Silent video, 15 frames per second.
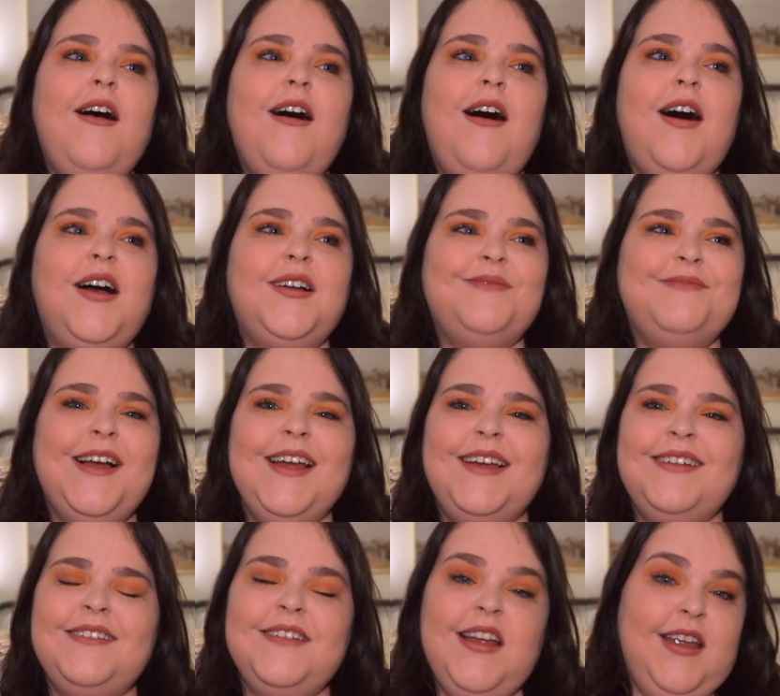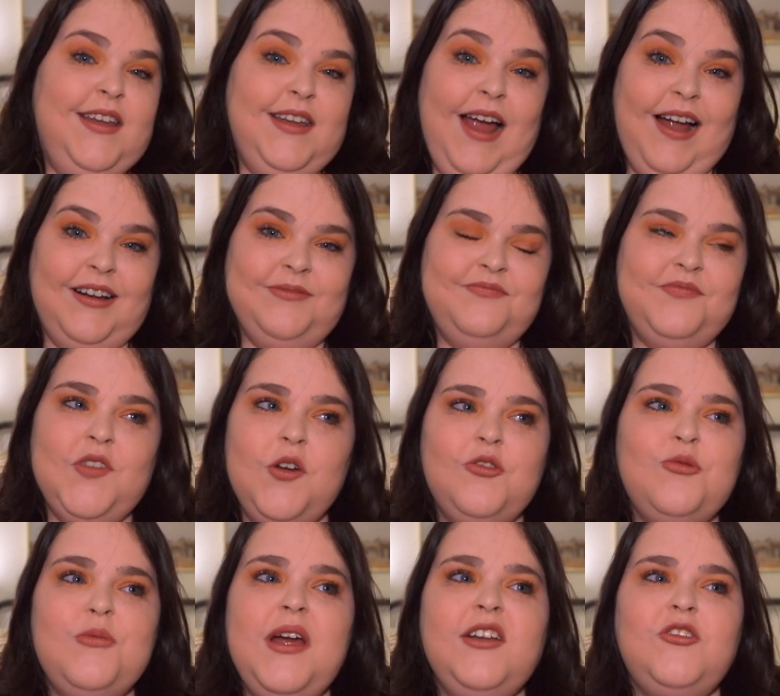Um, yeah, those
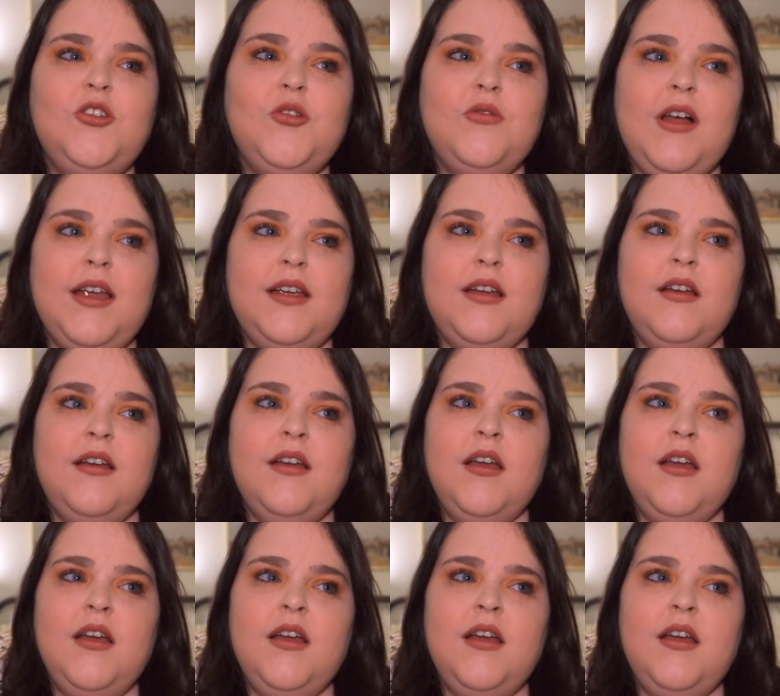were my two like